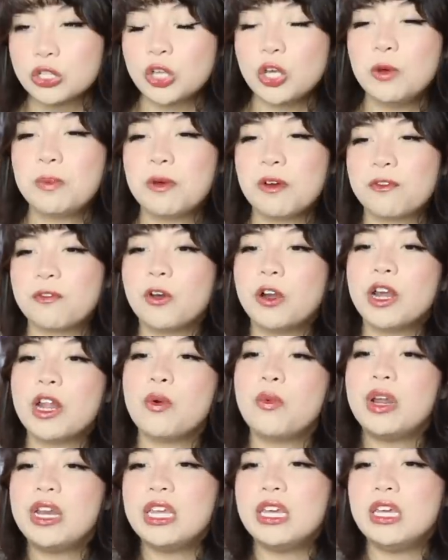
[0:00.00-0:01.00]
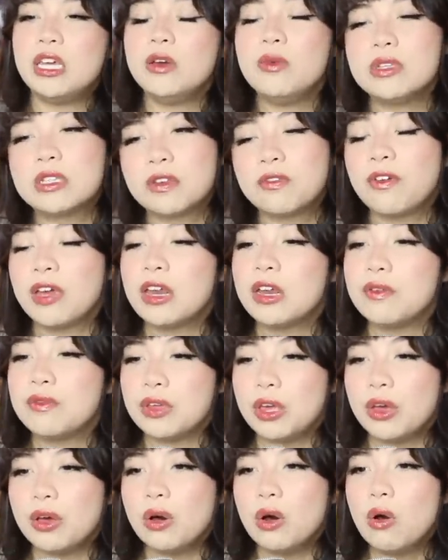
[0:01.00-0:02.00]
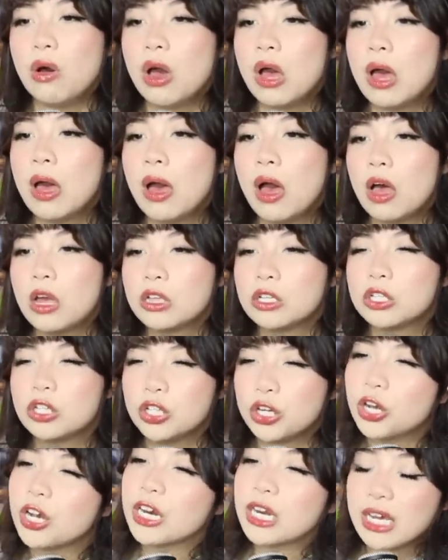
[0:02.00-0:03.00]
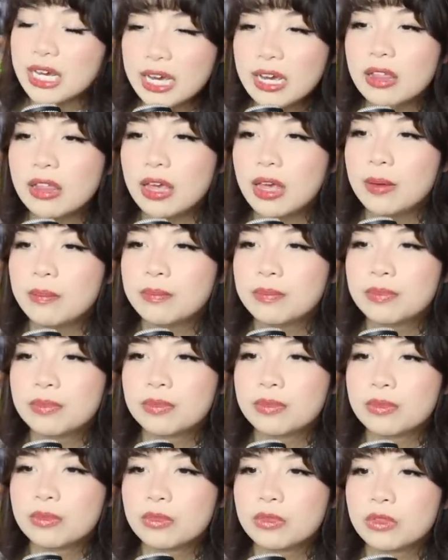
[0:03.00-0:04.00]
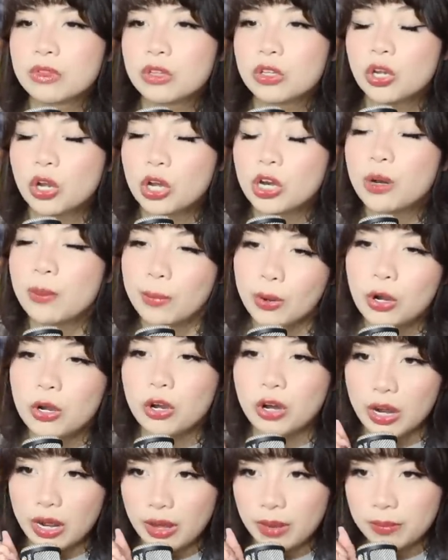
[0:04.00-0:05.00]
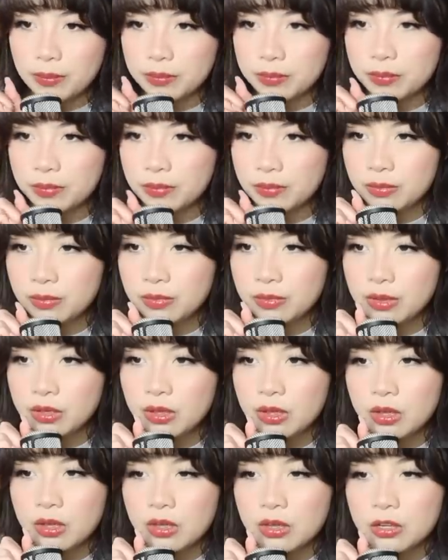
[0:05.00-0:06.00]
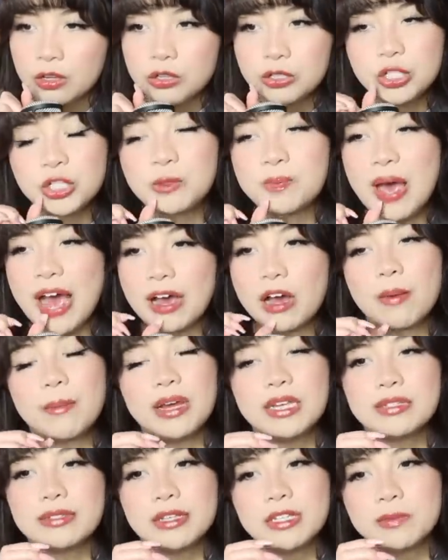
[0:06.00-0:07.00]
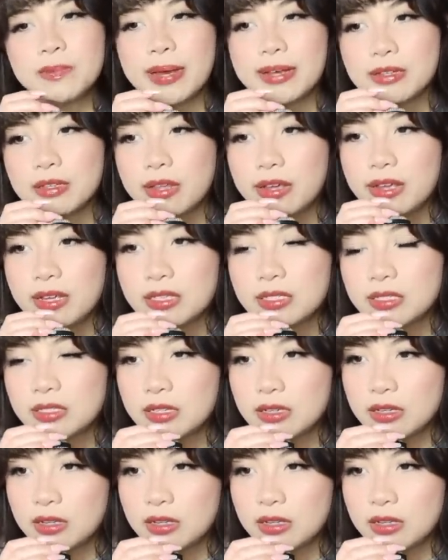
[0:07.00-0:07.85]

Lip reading: So you preferred it when he was a fan of you, so you're gonna kill him. You're gonna murder him. She's back on my suspect list.